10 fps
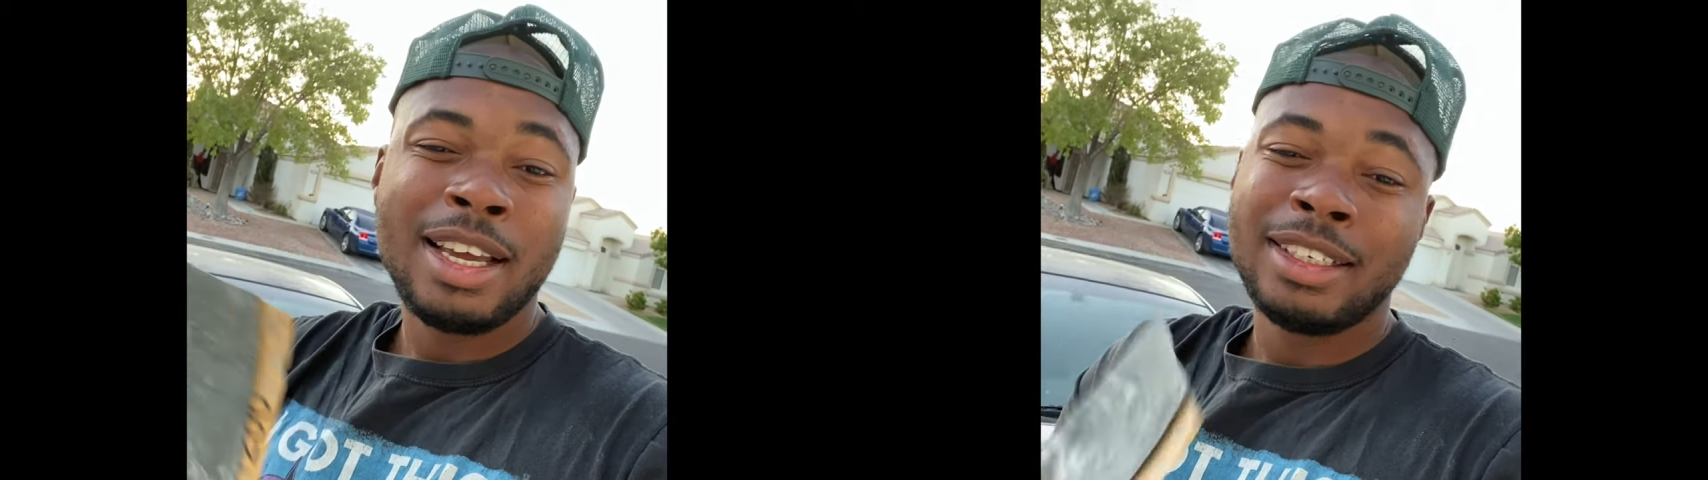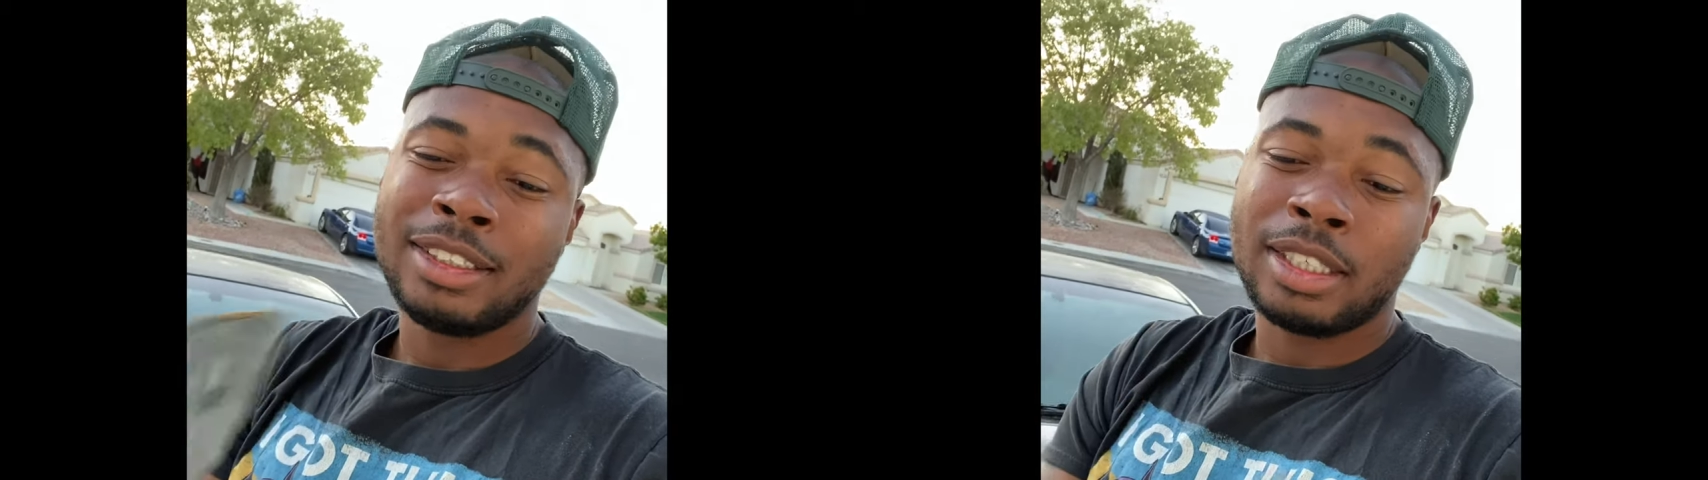
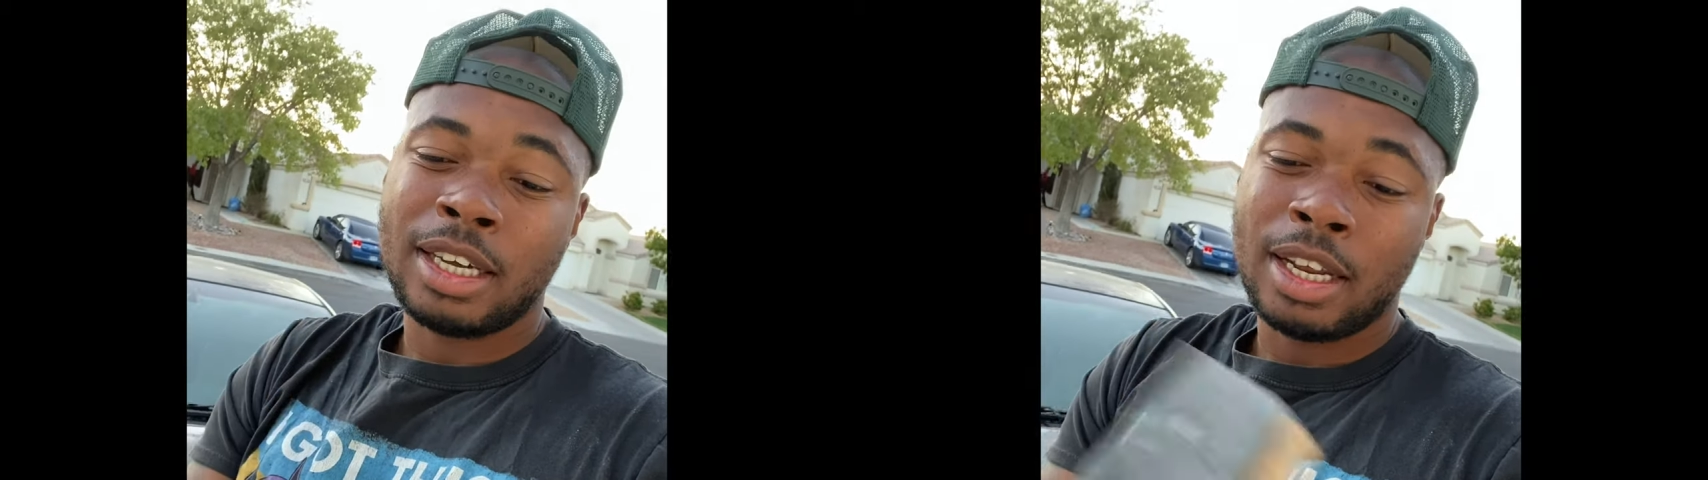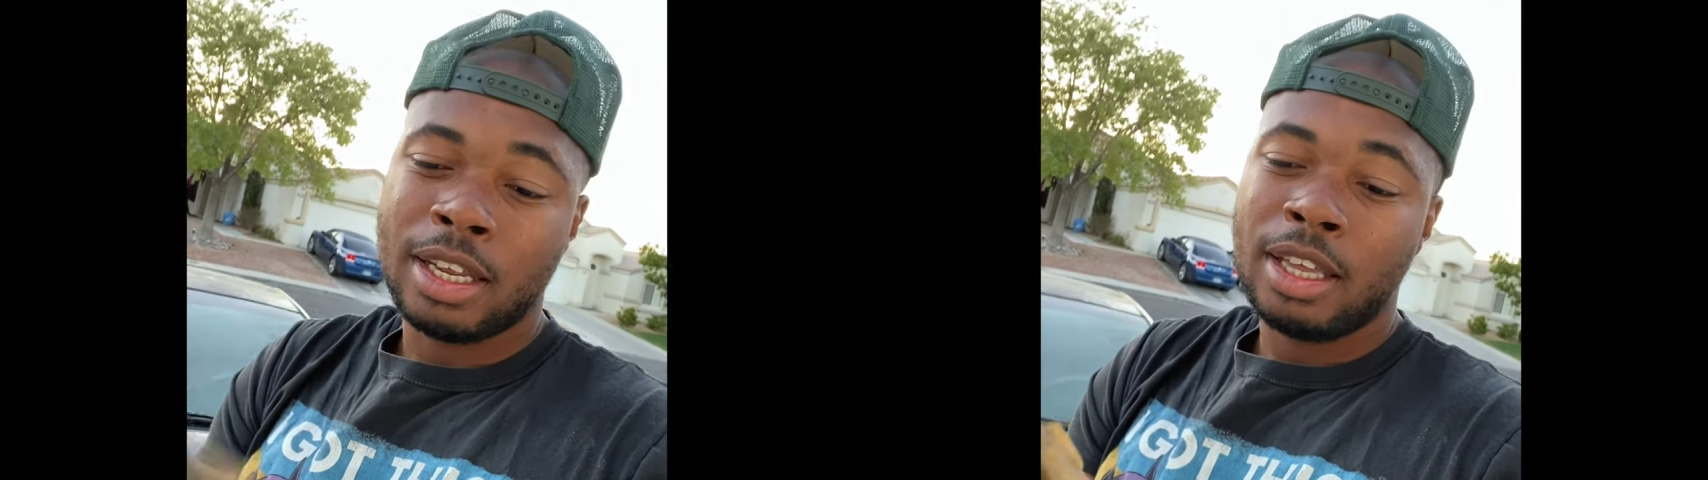just to
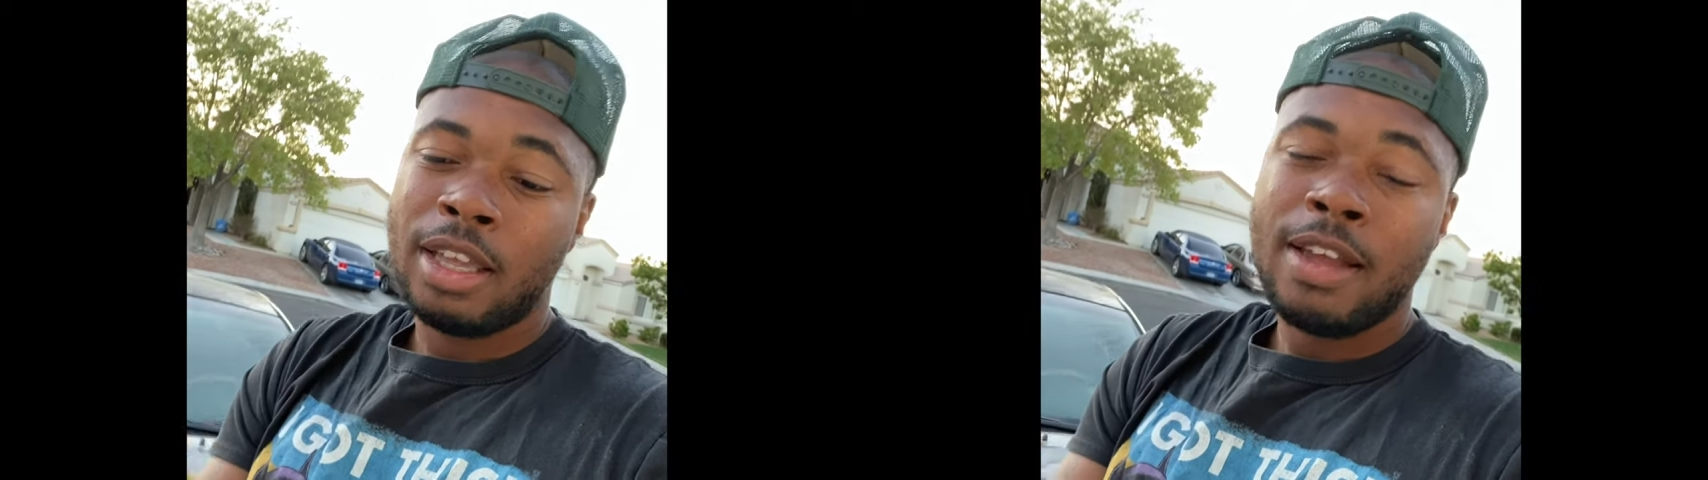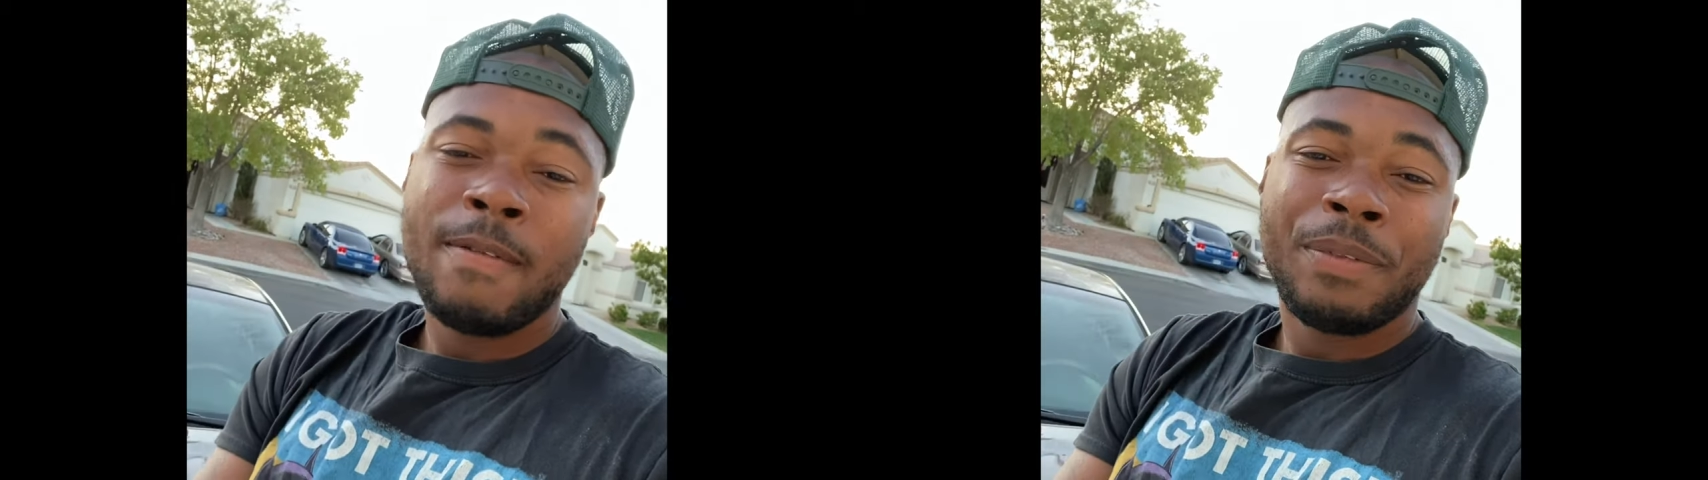kind of
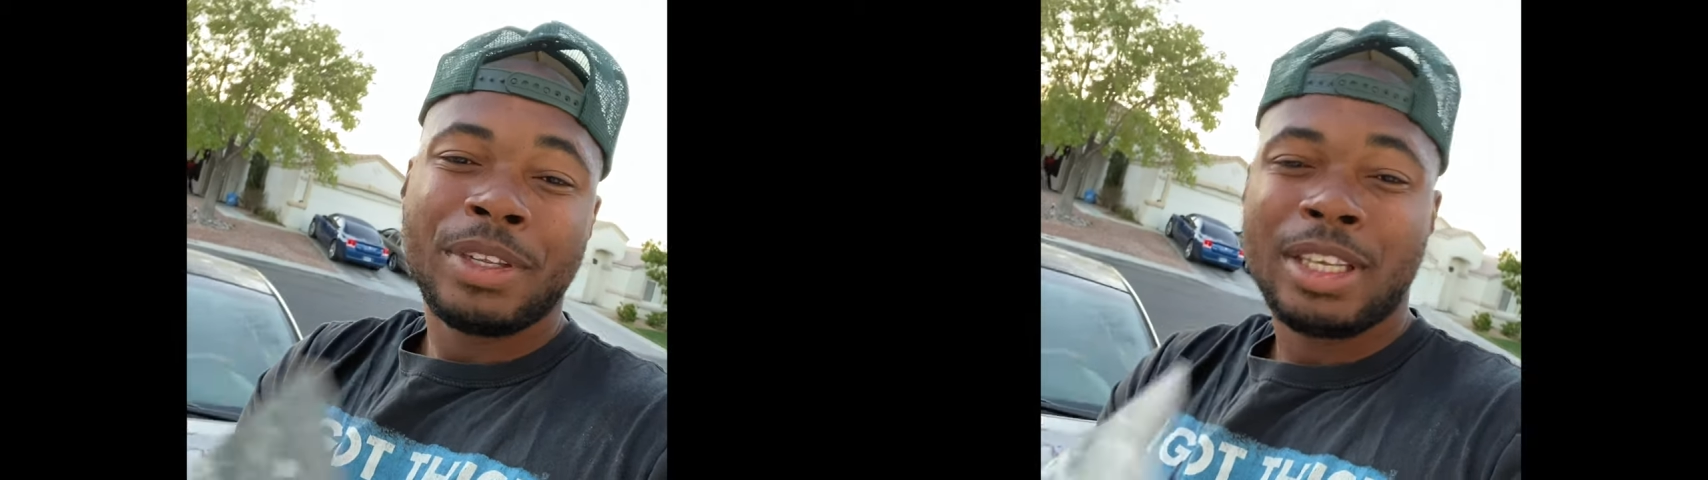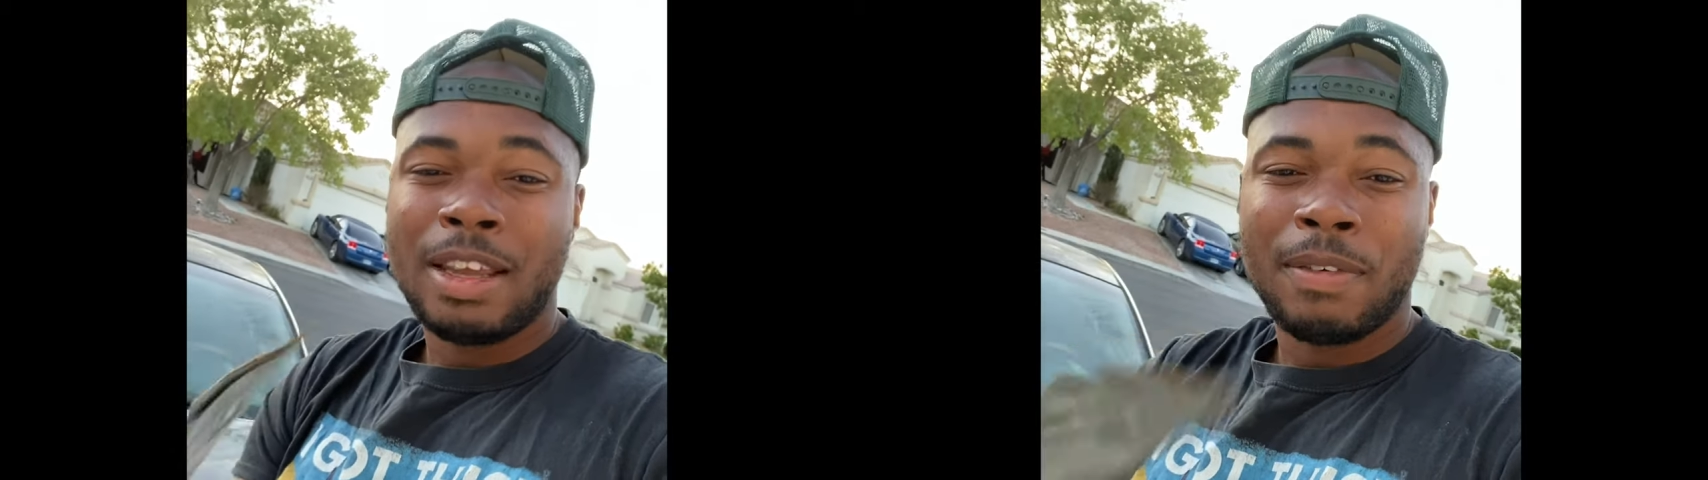give